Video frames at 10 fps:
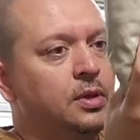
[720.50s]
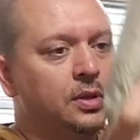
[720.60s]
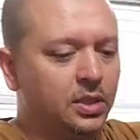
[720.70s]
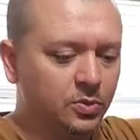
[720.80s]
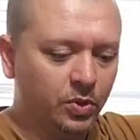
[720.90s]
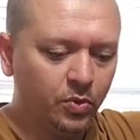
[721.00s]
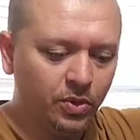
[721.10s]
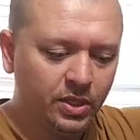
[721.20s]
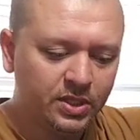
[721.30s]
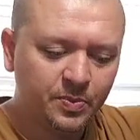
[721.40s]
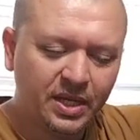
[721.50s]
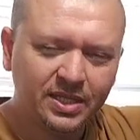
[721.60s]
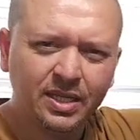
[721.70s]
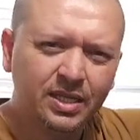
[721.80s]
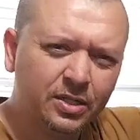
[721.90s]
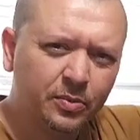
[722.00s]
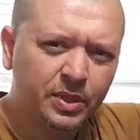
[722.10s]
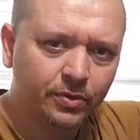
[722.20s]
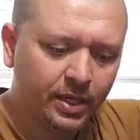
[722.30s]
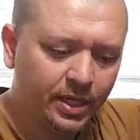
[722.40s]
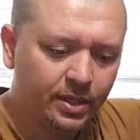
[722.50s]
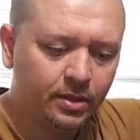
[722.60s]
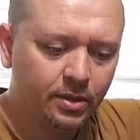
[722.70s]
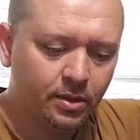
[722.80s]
because we were expecting a little bit of rain,